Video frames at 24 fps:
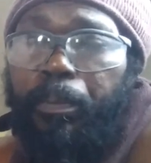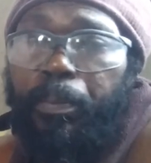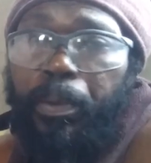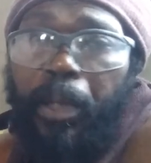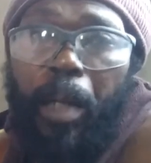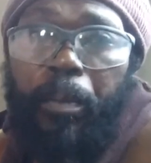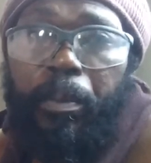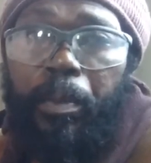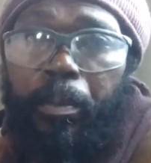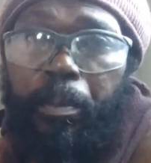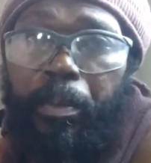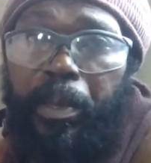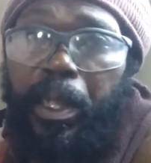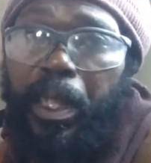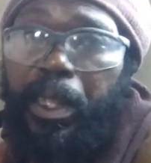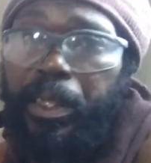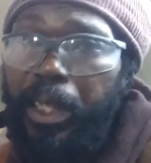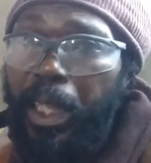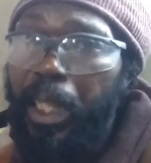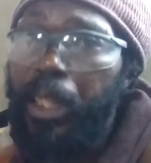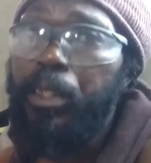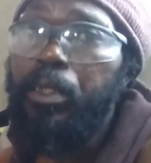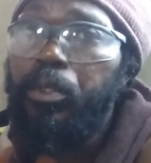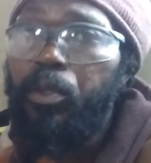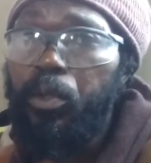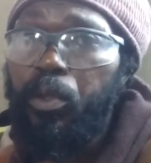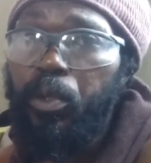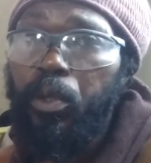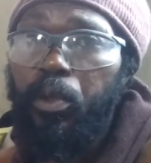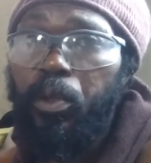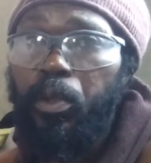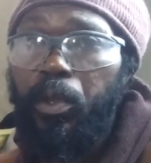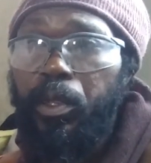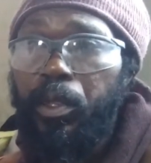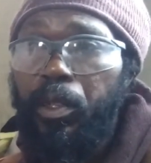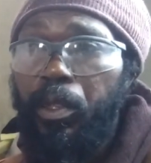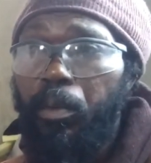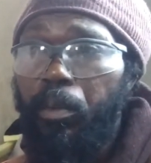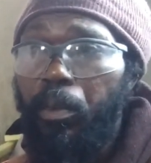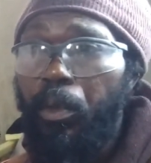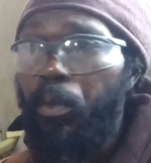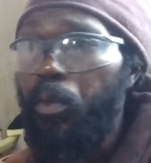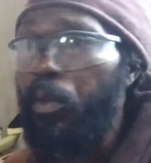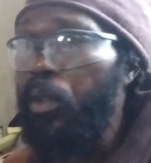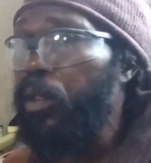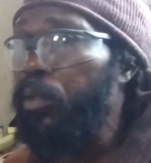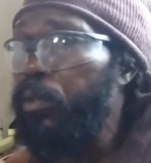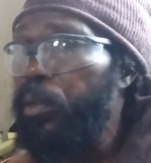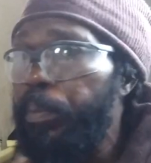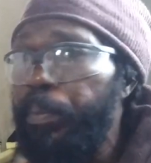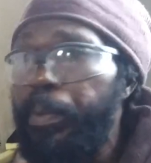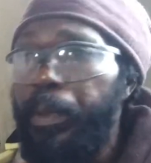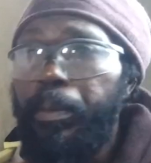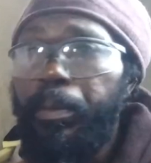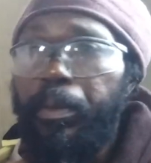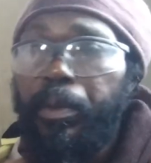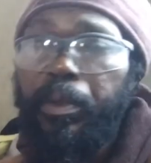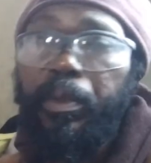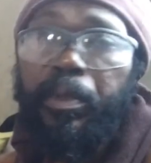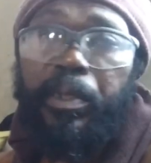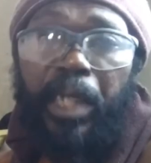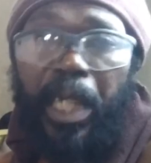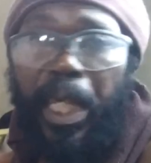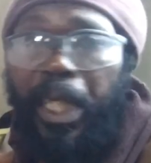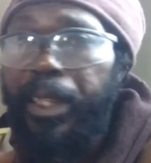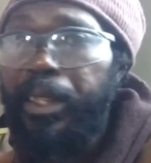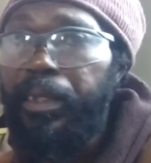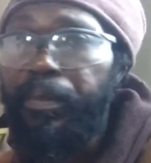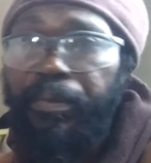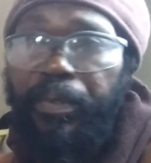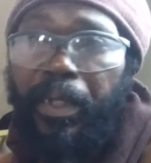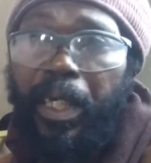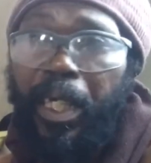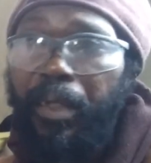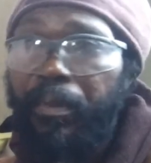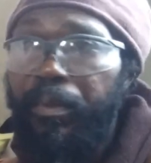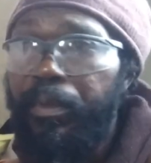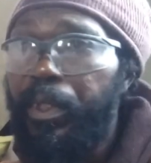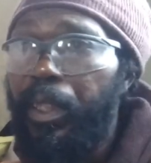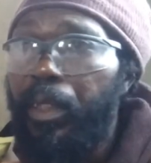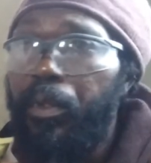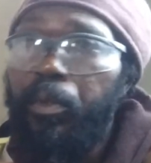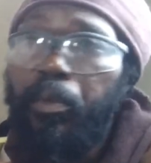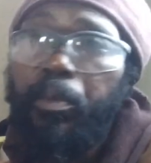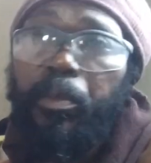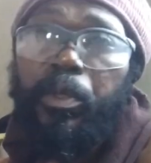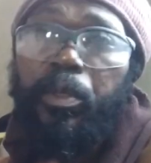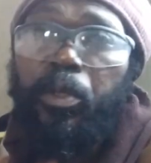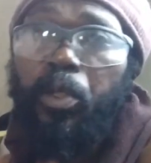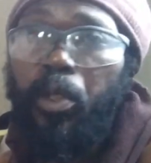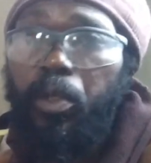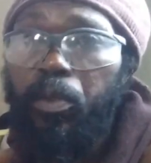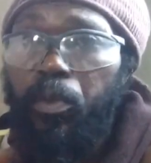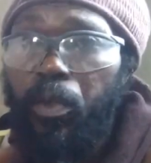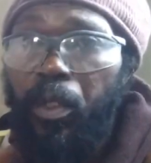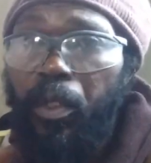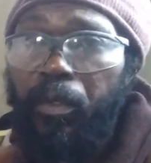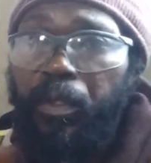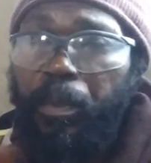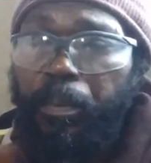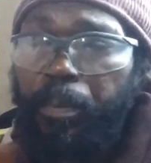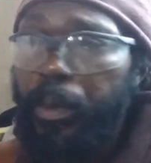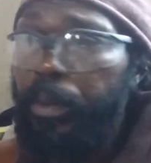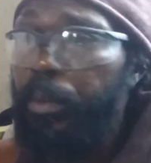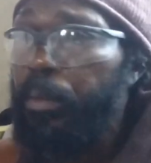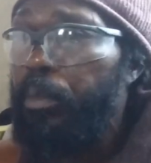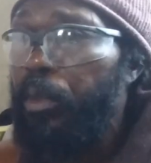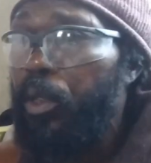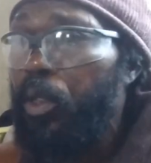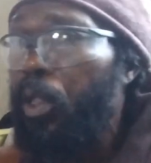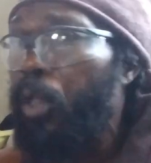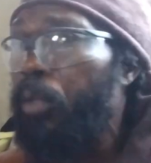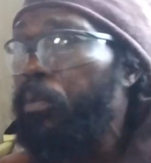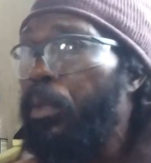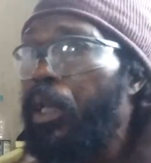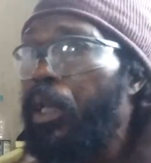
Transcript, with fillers: a problem, because I used to do it. I work with people 9 to 5 now. When I don't work with people, I come